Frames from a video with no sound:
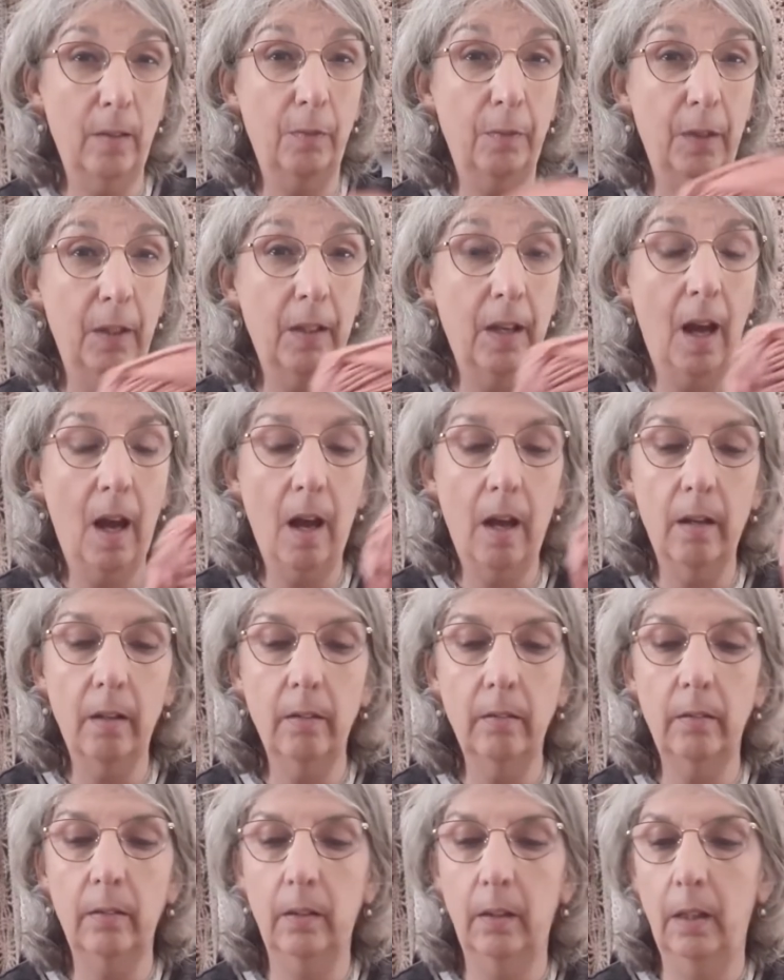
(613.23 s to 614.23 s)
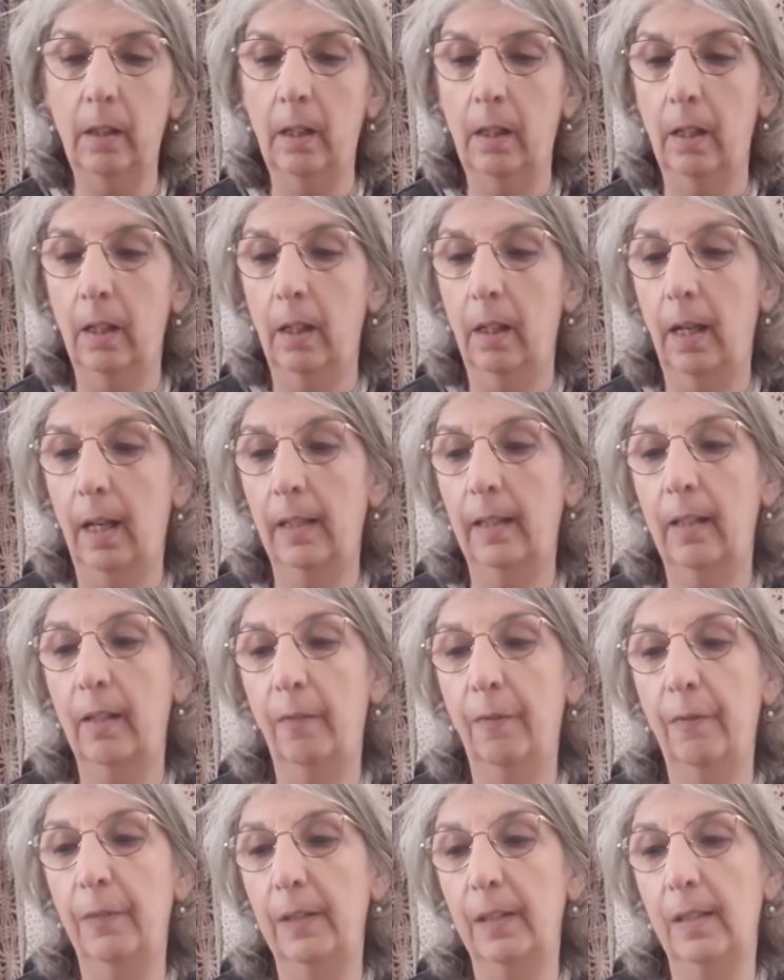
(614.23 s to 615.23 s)
of the yarn, like
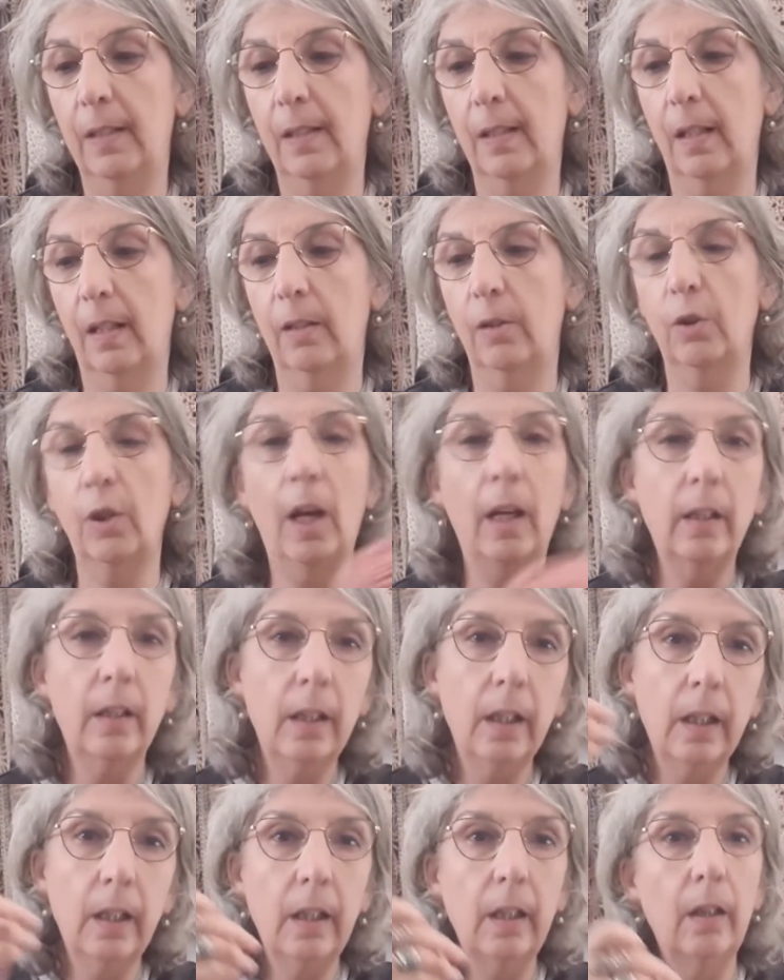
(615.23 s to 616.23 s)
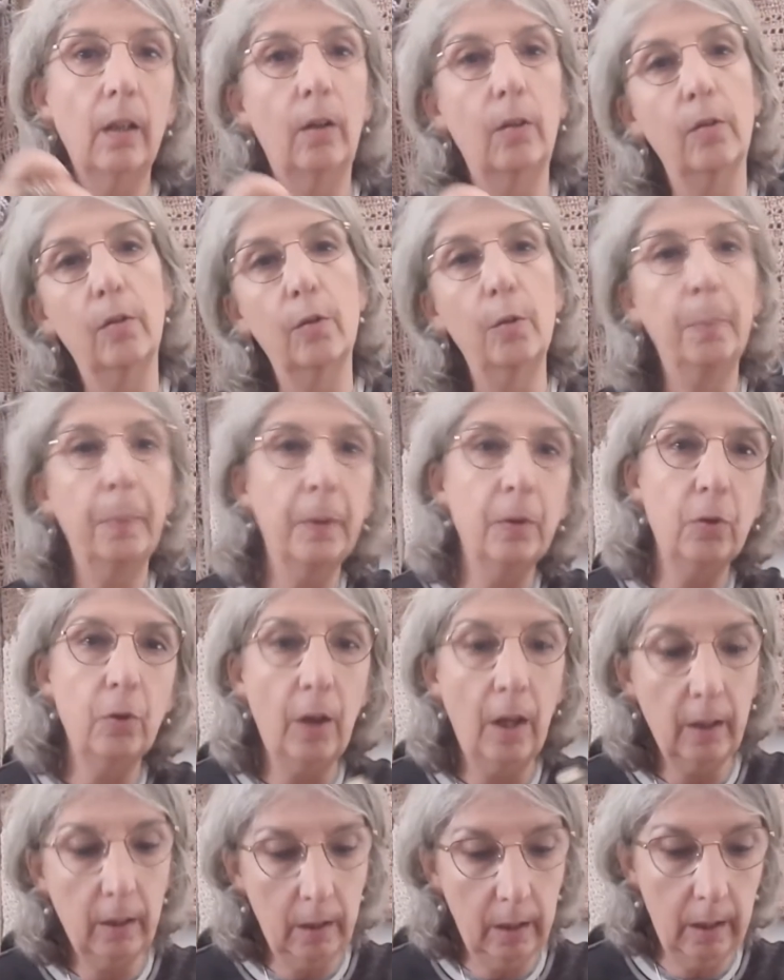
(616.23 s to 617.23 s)
if it's chunky or super
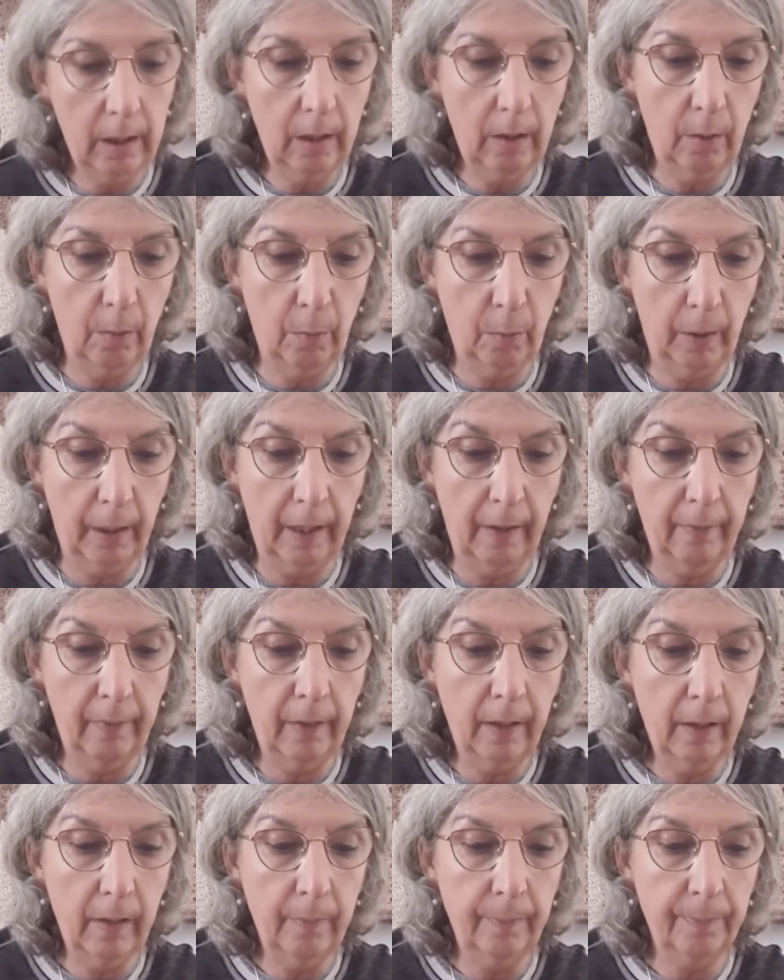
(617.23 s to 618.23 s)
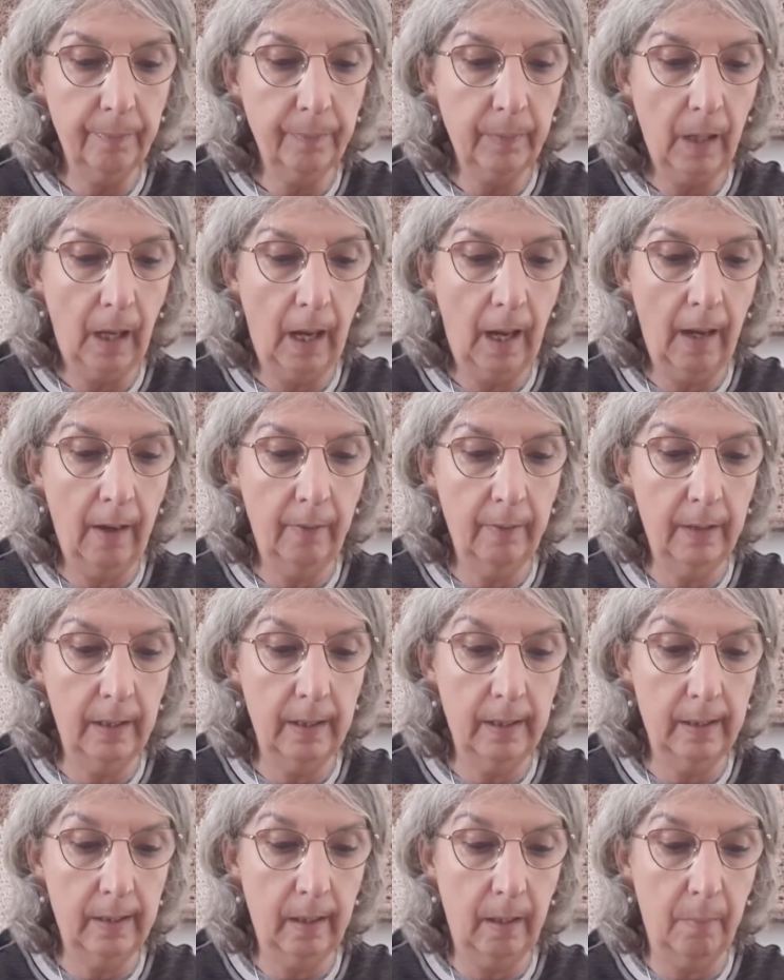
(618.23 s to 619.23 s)
chunky or whatever. I have
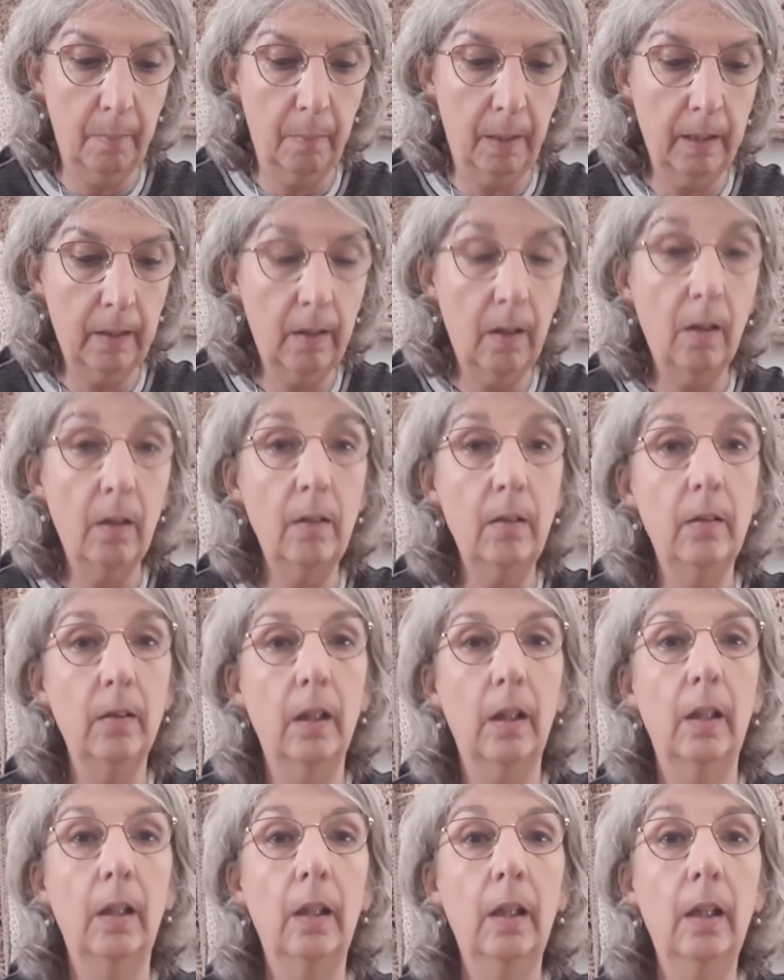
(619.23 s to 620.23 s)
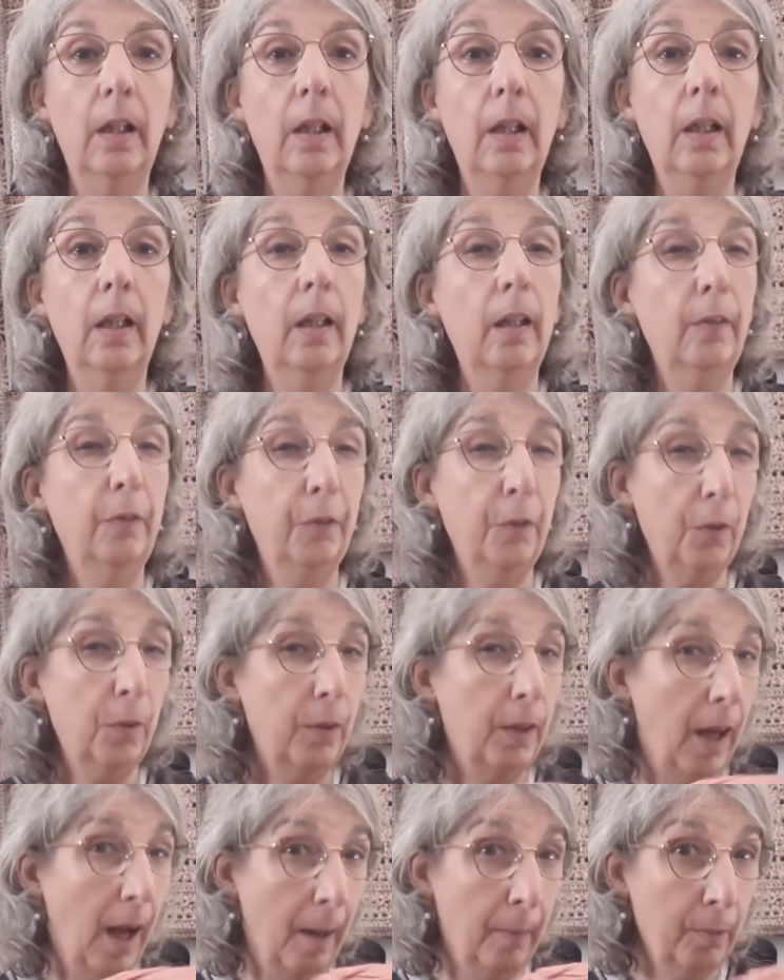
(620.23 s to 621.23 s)
this method. If
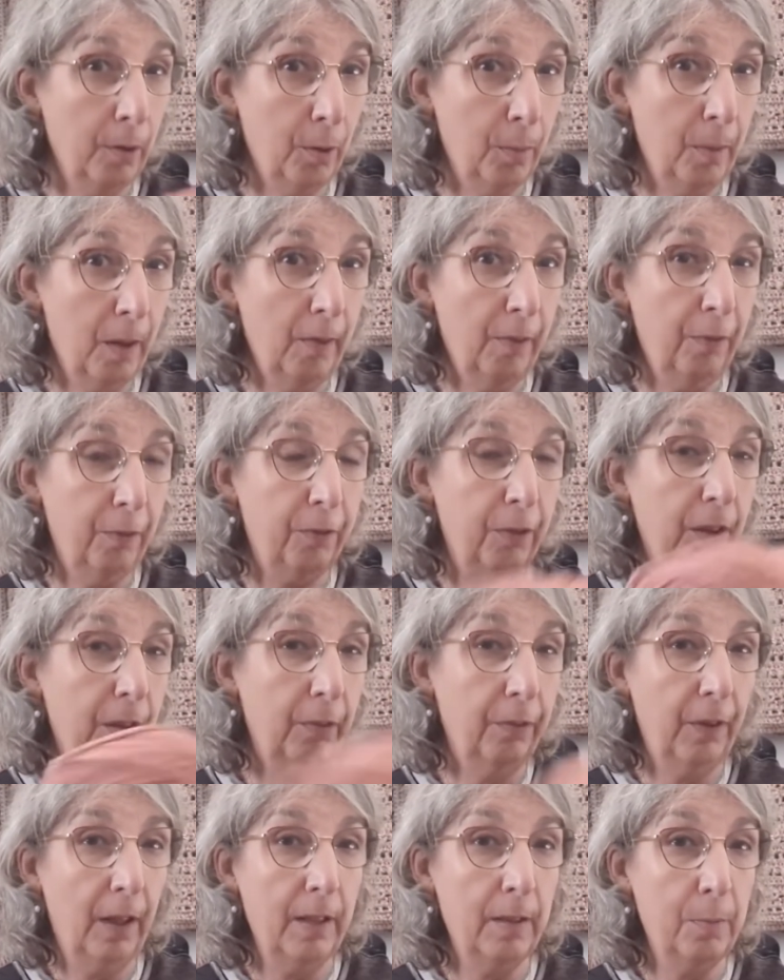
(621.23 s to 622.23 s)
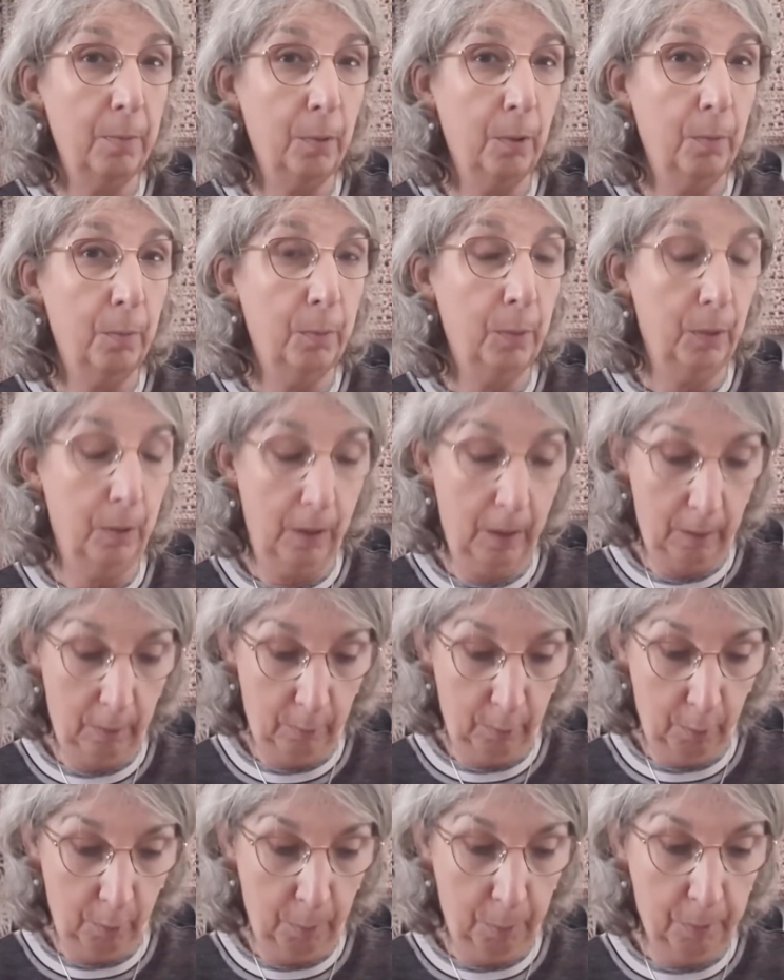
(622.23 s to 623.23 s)
you come to my free Facebook
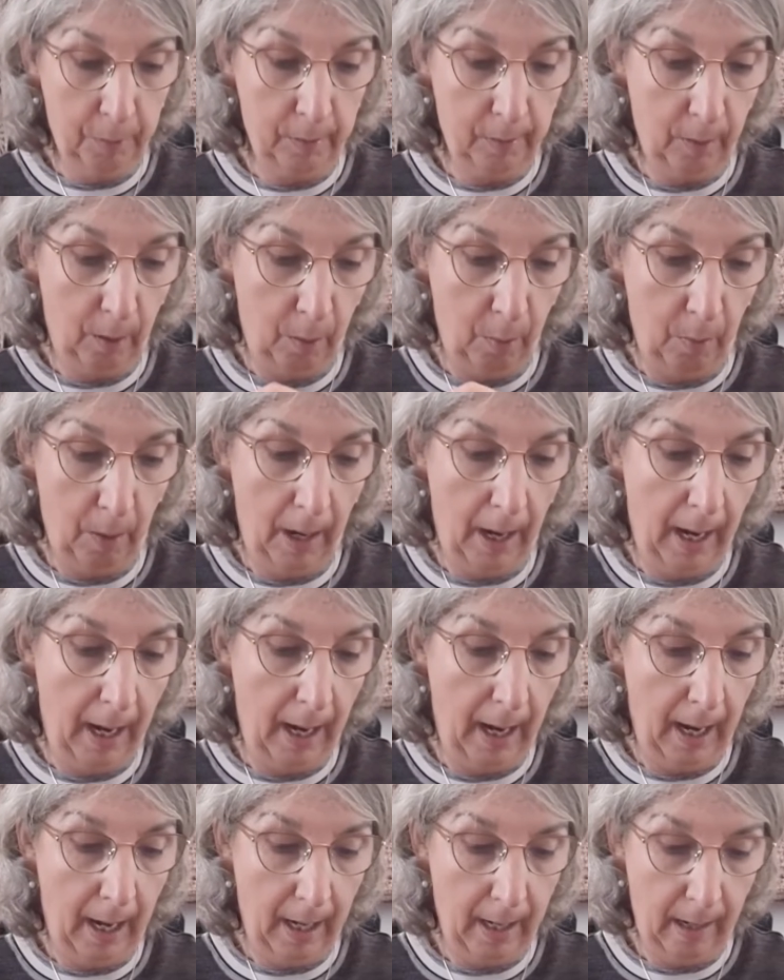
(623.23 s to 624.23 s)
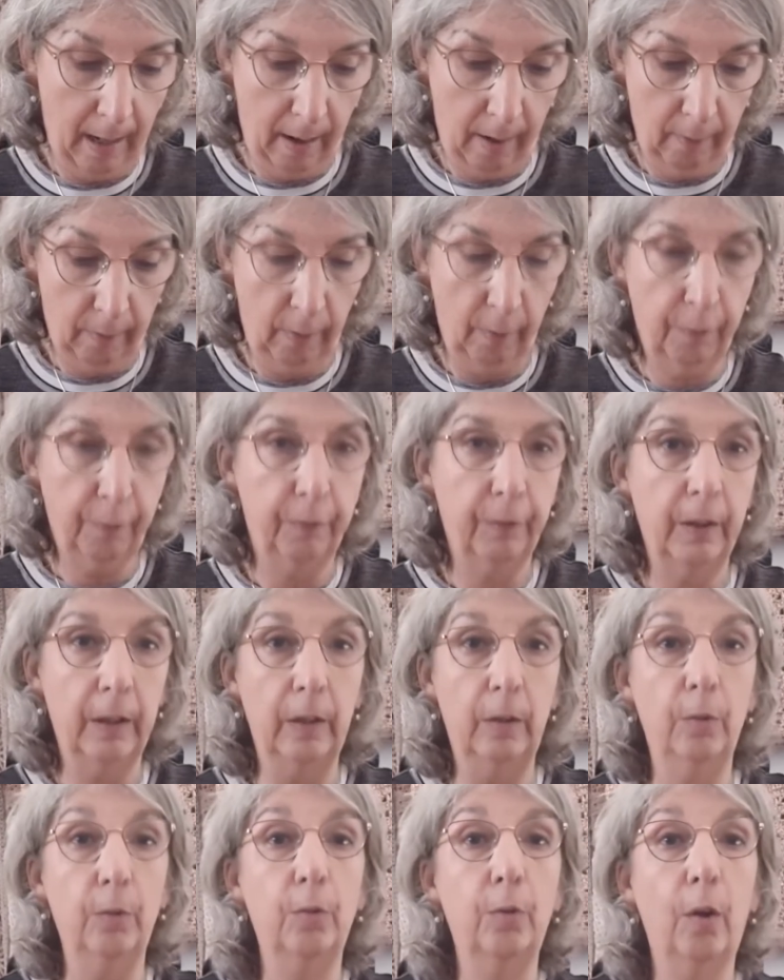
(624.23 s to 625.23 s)
group, so I have a
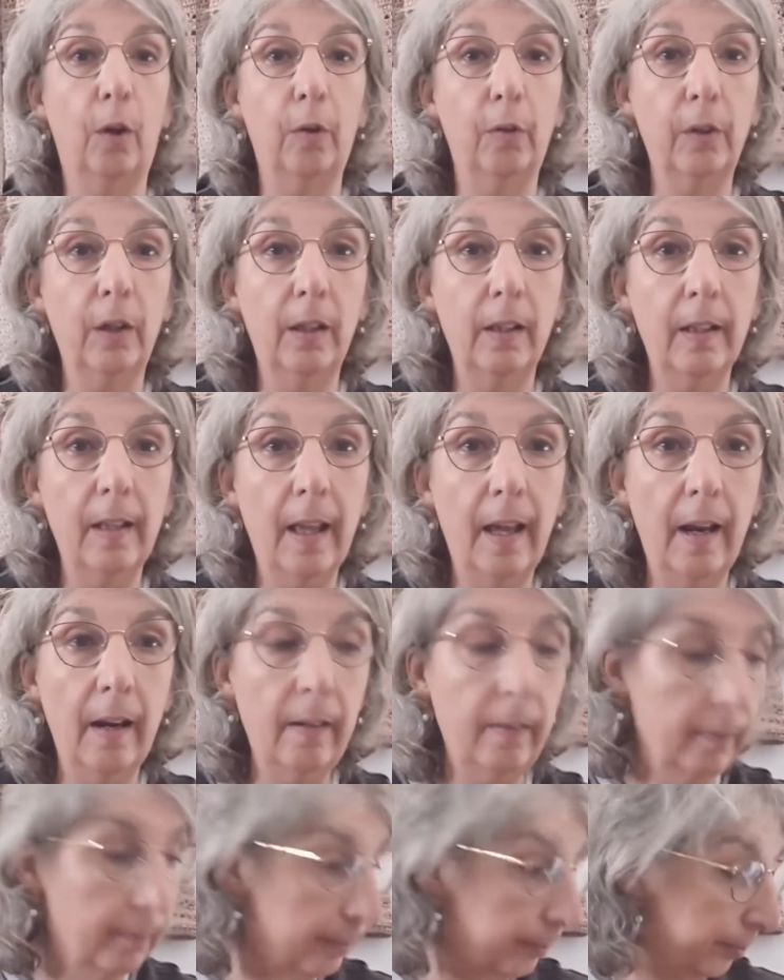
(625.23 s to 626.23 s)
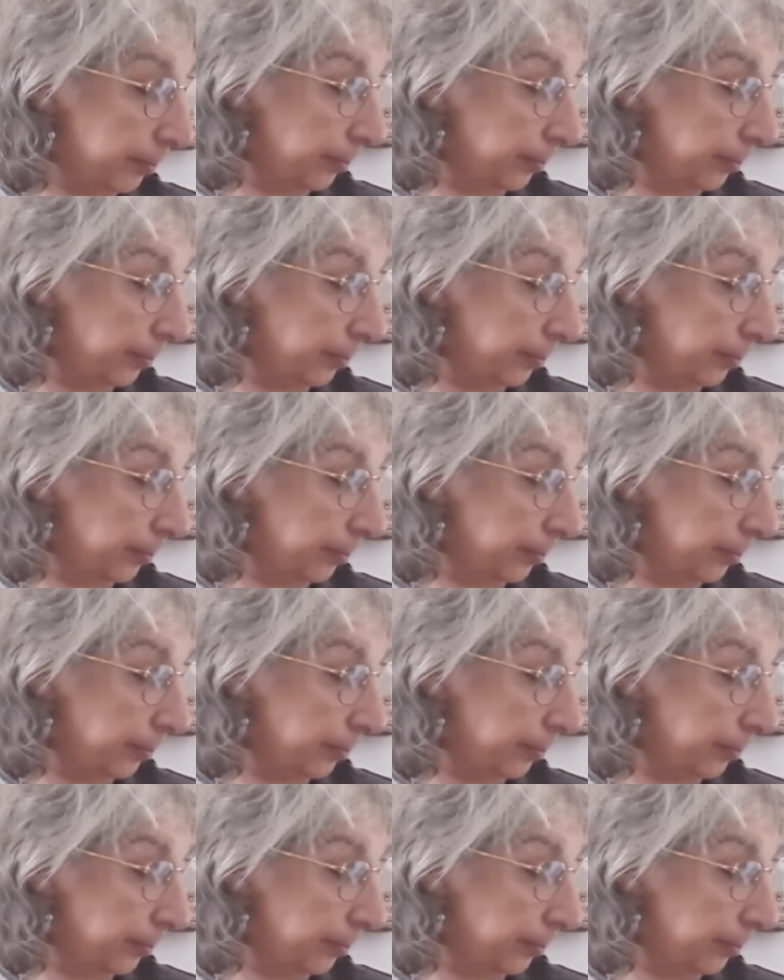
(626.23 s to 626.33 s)
free tutorial there